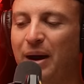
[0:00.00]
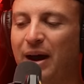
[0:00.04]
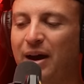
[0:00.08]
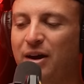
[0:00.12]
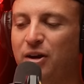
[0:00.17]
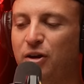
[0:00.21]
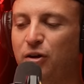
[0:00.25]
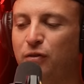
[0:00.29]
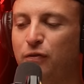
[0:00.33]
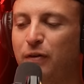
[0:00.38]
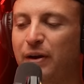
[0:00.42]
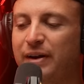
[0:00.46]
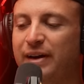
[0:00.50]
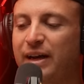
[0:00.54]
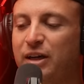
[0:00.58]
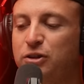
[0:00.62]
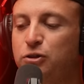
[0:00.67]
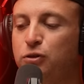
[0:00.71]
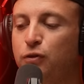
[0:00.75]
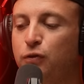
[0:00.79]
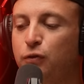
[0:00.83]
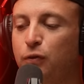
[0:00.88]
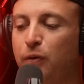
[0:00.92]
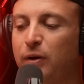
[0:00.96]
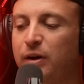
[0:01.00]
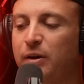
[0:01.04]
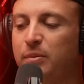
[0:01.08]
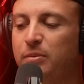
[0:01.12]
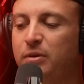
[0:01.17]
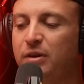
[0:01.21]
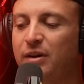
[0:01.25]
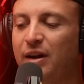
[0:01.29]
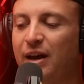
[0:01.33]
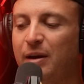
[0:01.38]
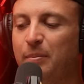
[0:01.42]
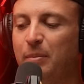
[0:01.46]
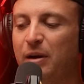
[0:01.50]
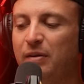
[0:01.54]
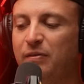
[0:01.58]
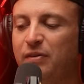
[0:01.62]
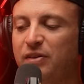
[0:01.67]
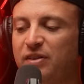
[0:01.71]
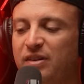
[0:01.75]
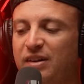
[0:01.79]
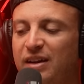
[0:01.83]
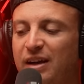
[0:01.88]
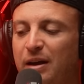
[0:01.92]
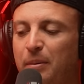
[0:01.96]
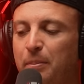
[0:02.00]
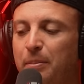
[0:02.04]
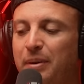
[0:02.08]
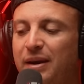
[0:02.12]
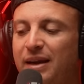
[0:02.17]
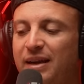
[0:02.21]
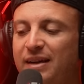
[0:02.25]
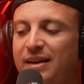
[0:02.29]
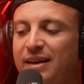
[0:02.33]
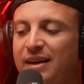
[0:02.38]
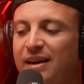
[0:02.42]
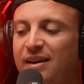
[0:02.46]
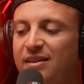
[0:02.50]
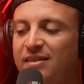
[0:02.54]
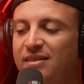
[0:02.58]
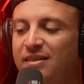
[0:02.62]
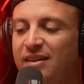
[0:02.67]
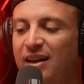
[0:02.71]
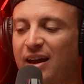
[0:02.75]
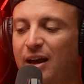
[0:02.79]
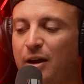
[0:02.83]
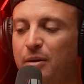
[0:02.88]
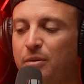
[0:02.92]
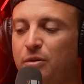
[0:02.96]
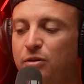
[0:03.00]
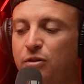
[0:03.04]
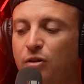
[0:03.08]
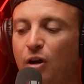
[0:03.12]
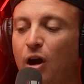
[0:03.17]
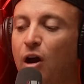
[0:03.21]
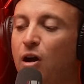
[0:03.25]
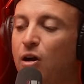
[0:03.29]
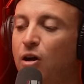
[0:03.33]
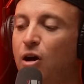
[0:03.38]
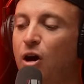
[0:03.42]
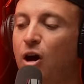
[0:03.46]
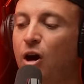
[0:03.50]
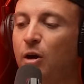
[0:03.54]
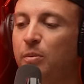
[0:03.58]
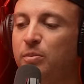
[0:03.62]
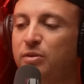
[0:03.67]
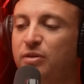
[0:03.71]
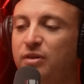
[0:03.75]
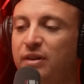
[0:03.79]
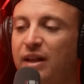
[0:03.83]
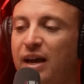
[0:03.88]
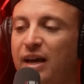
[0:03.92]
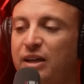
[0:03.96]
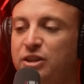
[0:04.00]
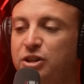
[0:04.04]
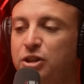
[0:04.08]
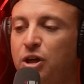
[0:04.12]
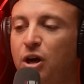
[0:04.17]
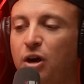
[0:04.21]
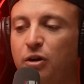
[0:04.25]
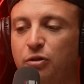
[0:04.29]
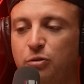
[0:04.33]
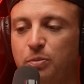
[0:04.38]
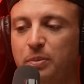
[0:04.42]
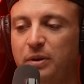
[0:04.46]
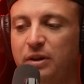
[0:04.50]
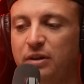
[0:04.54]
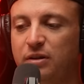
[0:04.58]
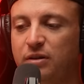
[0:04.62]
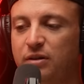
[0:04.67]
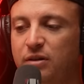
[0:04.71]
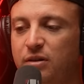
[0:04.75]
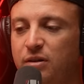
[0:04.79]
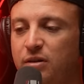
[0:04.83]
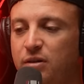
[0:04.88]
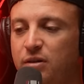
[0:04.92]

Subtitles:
back your financial freedom today by visiting pdsdebt.com/husband.